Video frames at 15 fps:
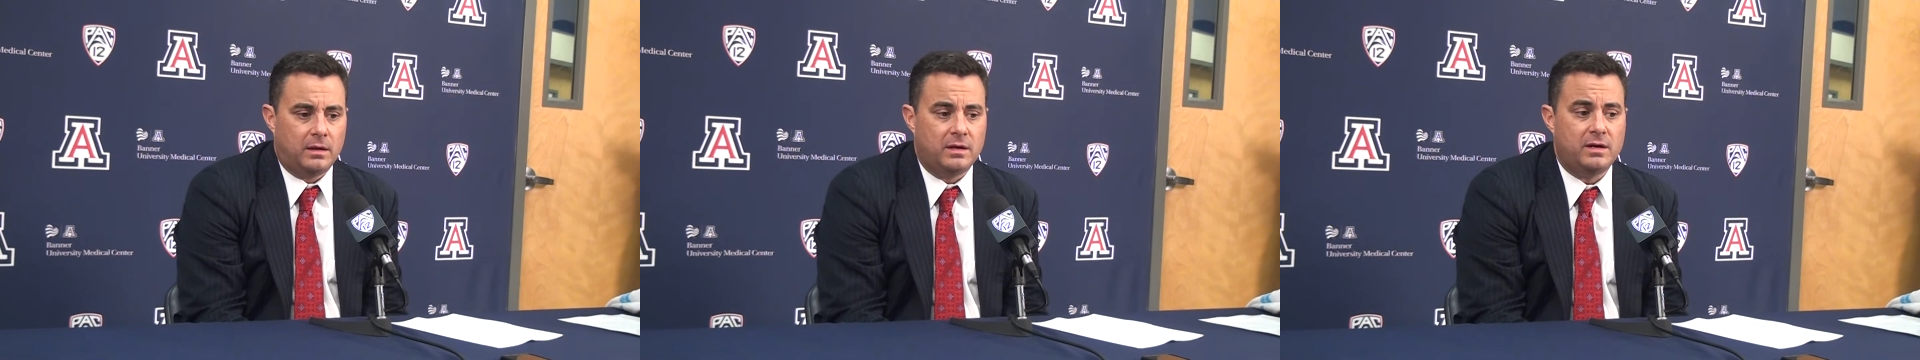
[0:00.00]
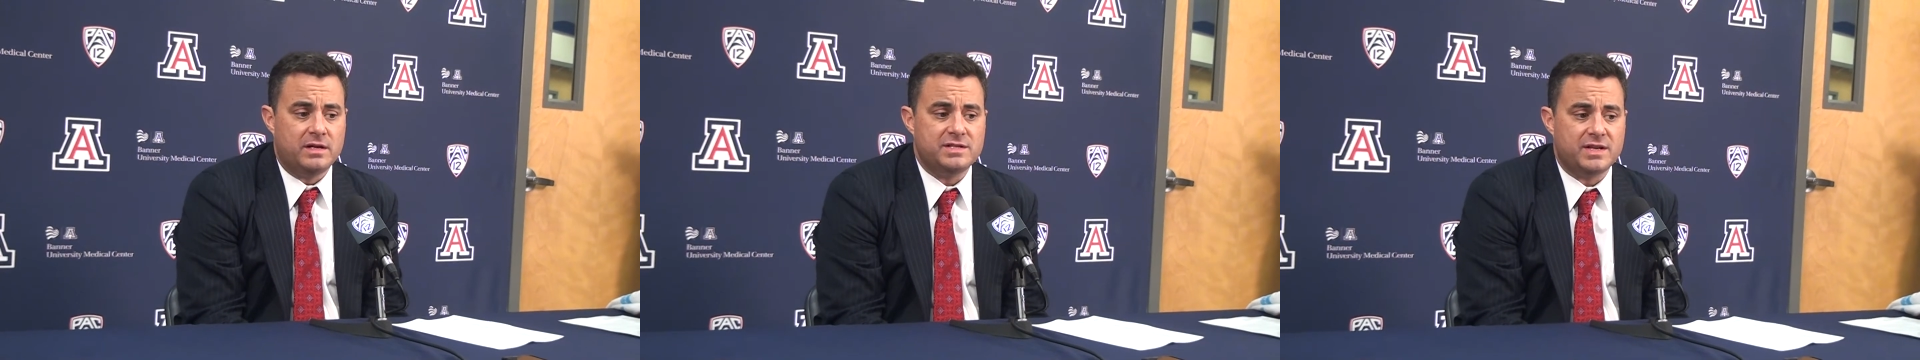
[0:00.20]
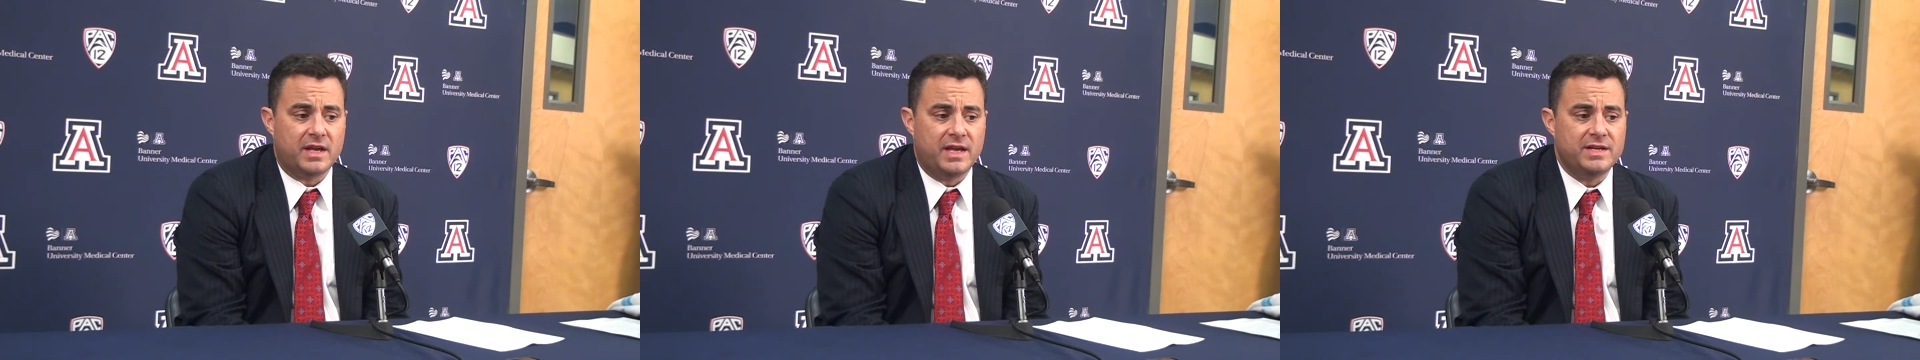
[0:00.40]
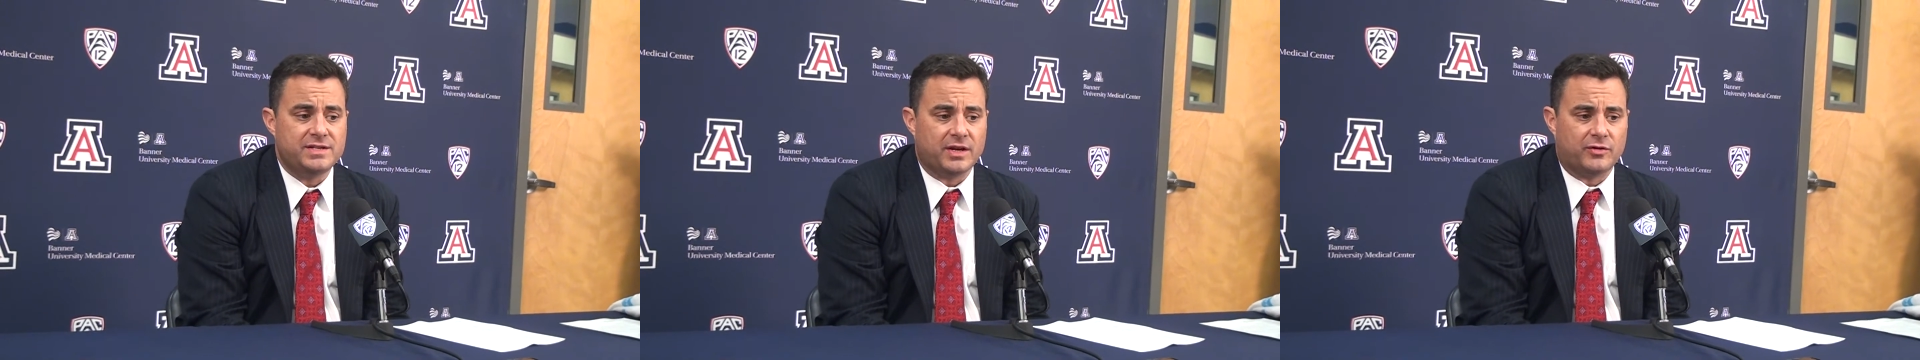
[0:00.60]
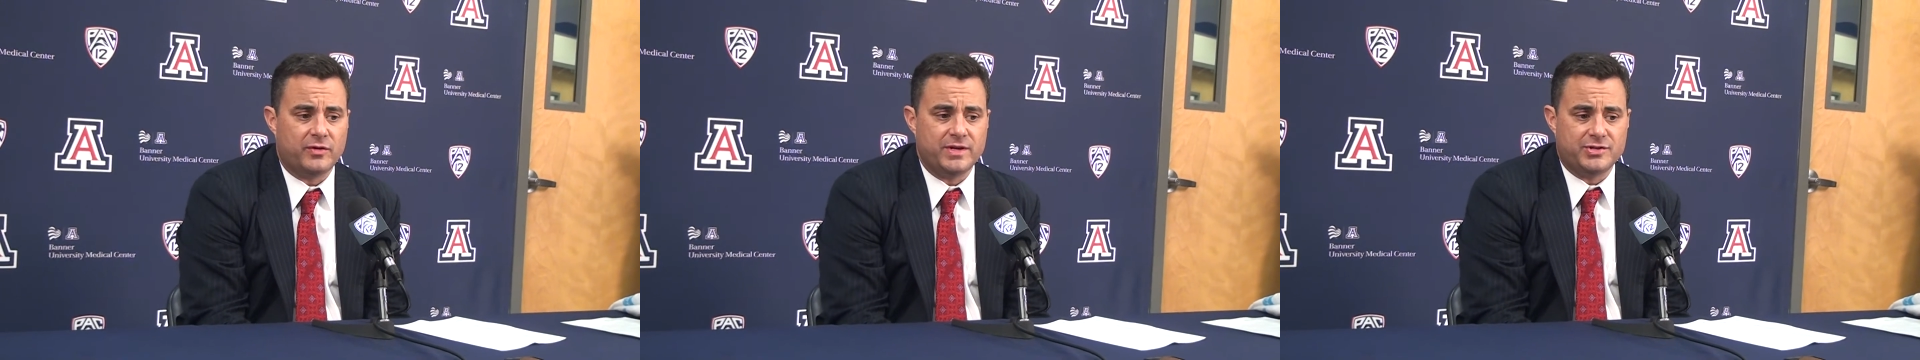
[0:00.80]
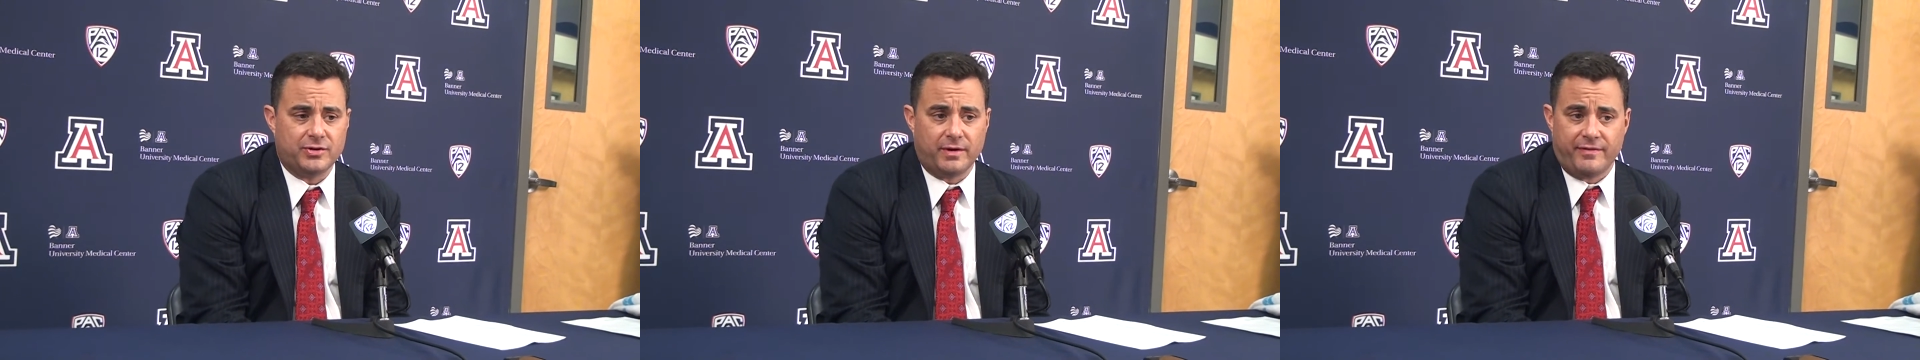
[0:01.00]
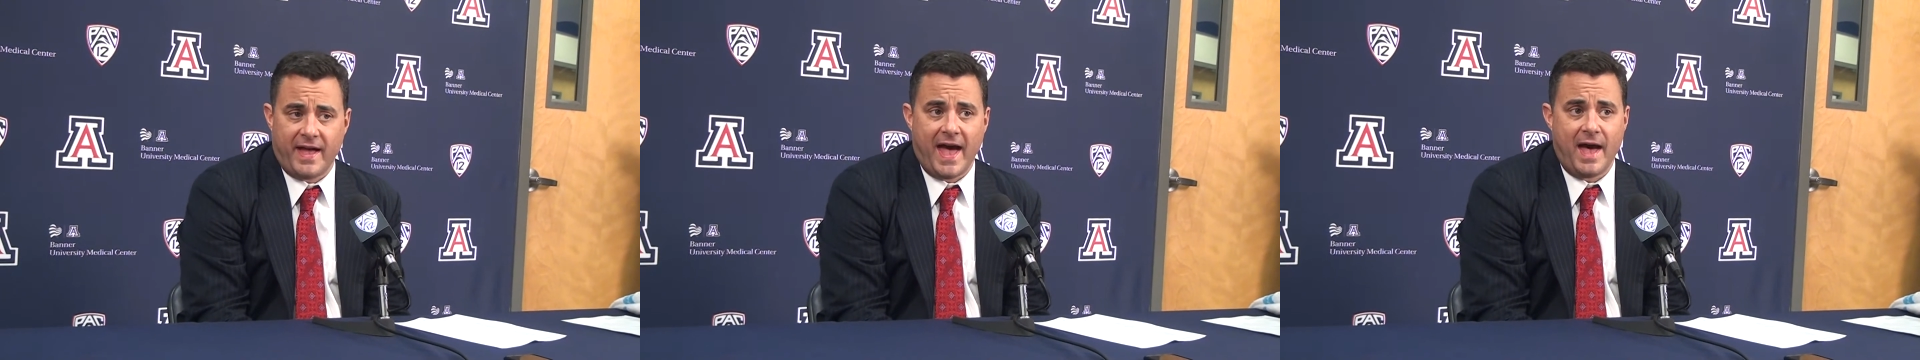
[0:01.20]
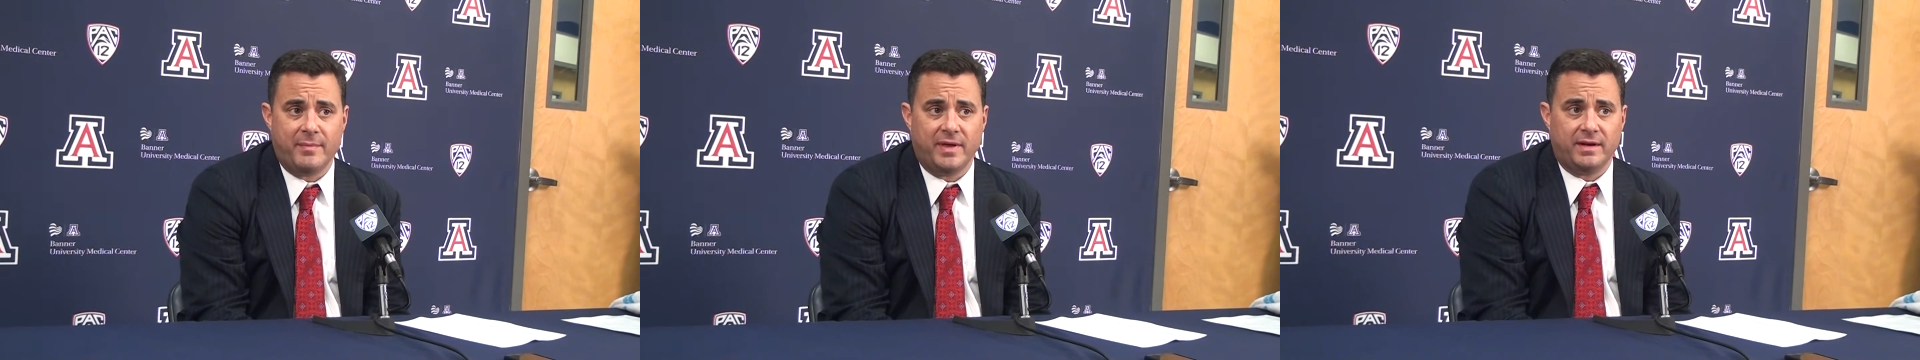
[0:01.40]
he's a creature of
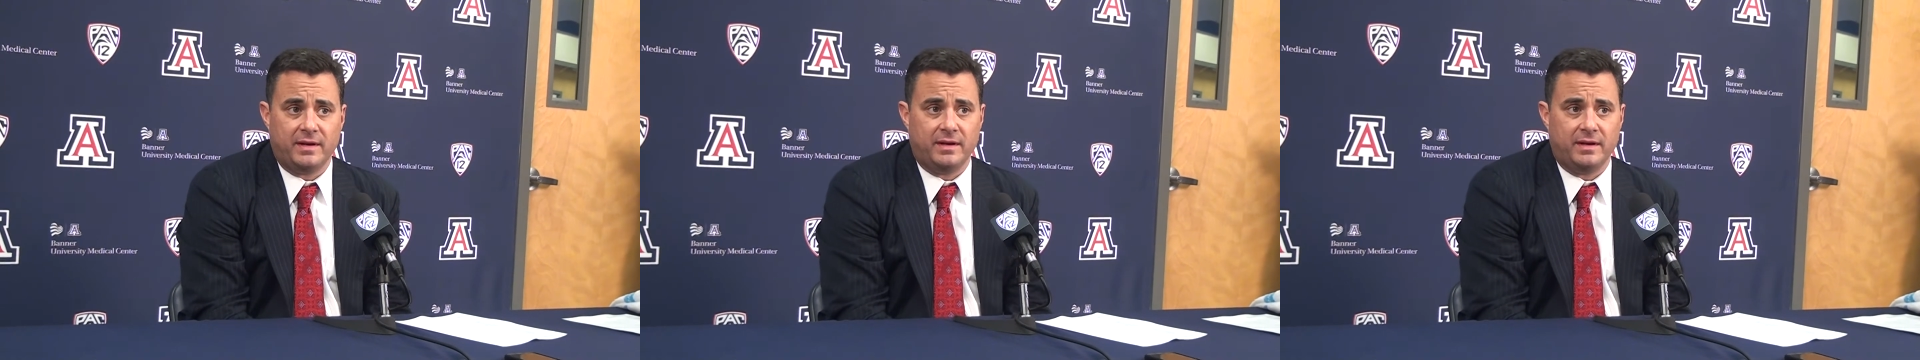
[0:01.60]
habit